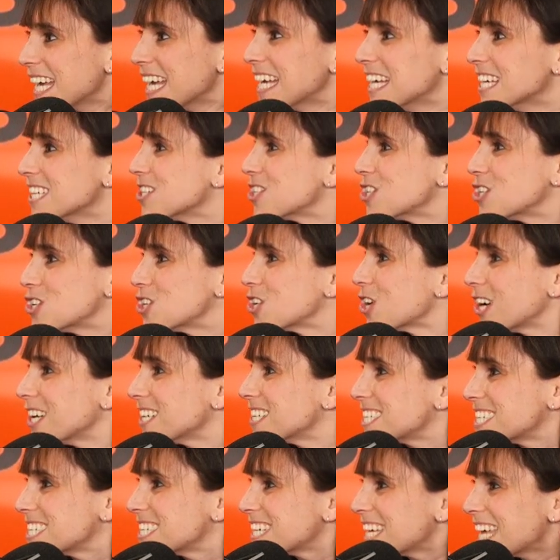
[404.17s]
is
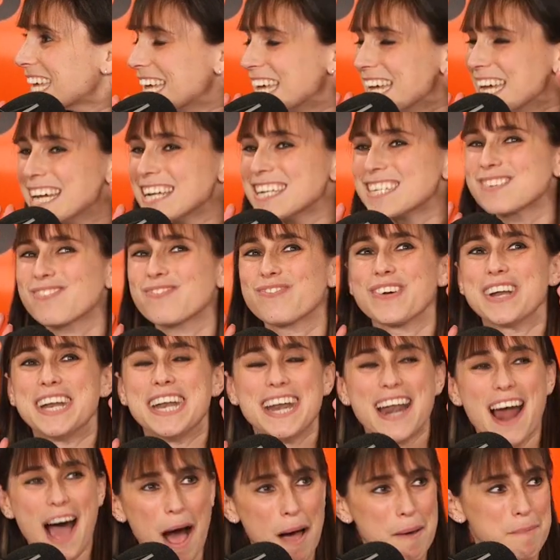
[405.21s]
just, he is
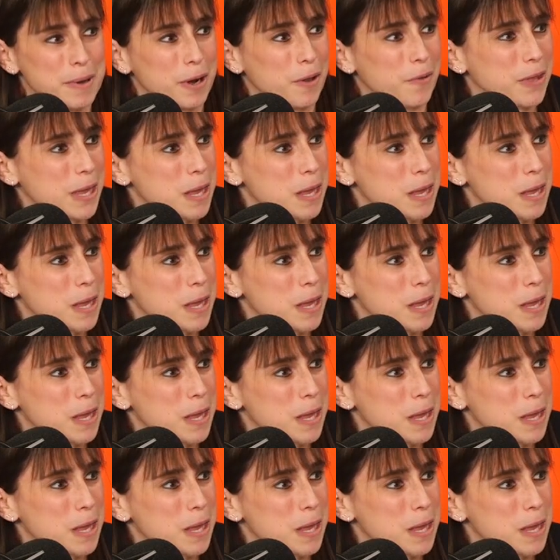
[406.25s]
phenomenal.